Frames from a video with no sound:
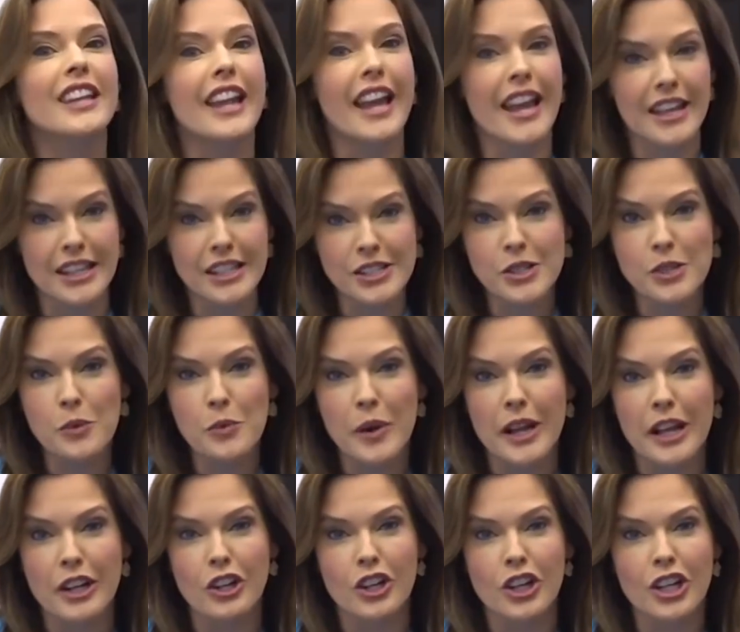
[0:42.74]
Yanny's
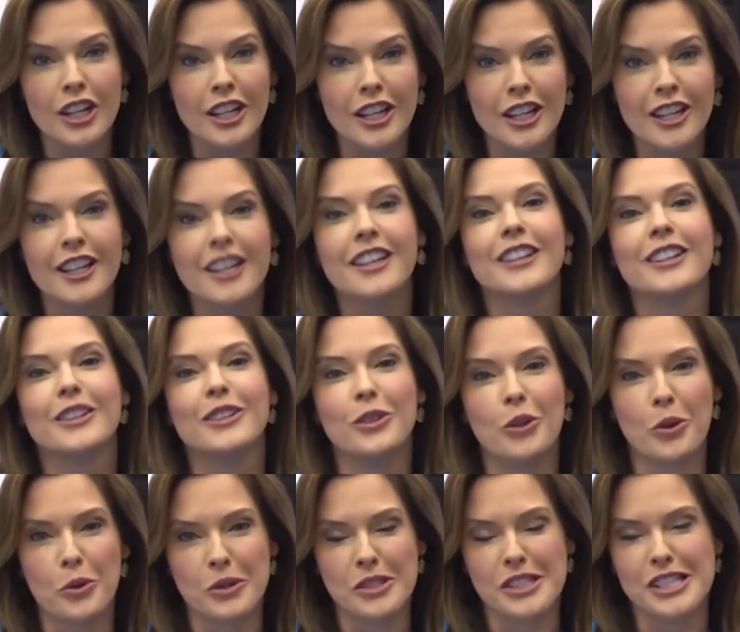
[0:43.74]
a winner.
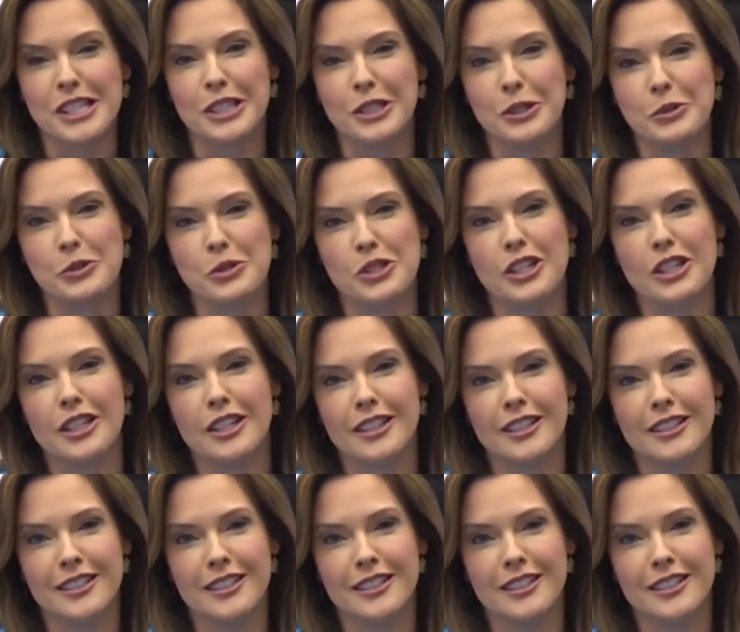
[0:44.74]
Laurel's a loser.